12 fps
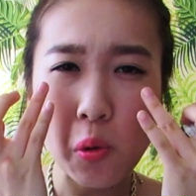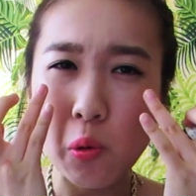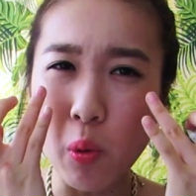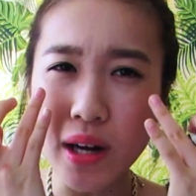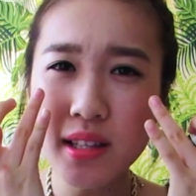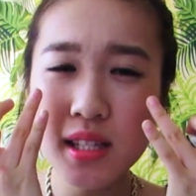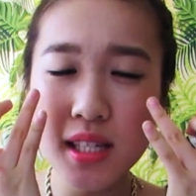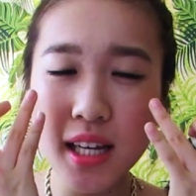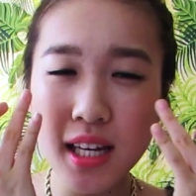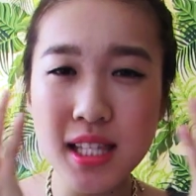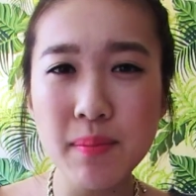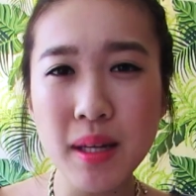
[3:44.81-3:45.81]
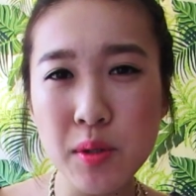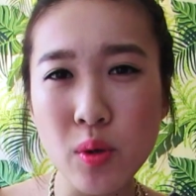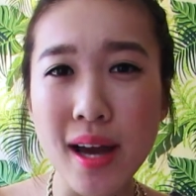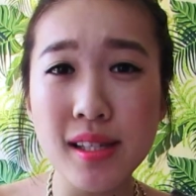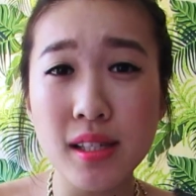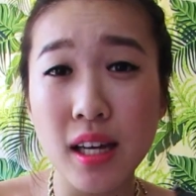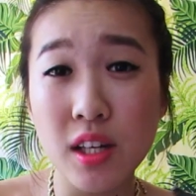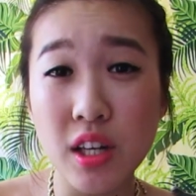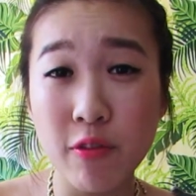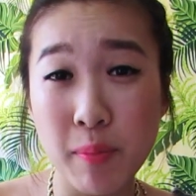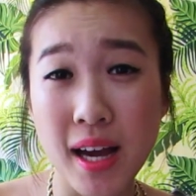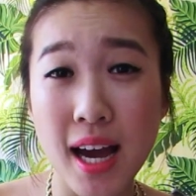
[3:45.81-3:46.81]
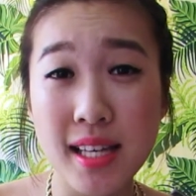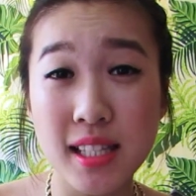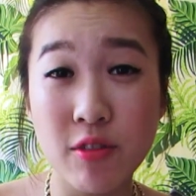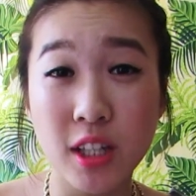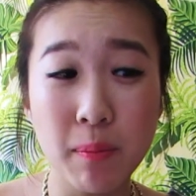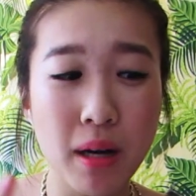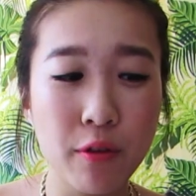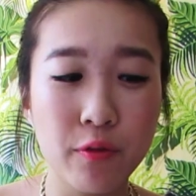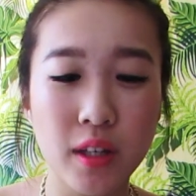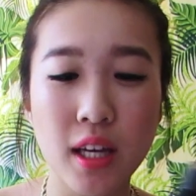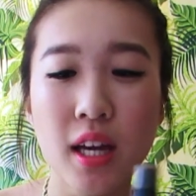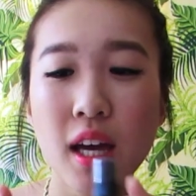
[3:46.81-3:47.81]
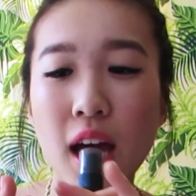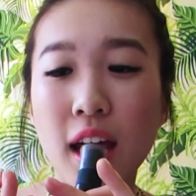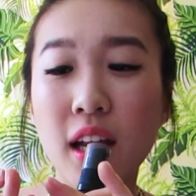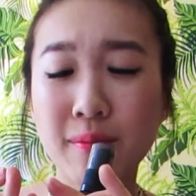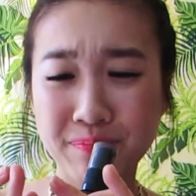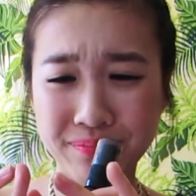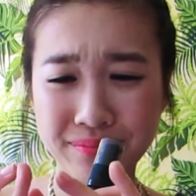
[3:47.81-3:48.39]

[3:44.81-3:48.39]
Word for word: once a day, sometimes twice a day if my eyes are really puffy. Uh,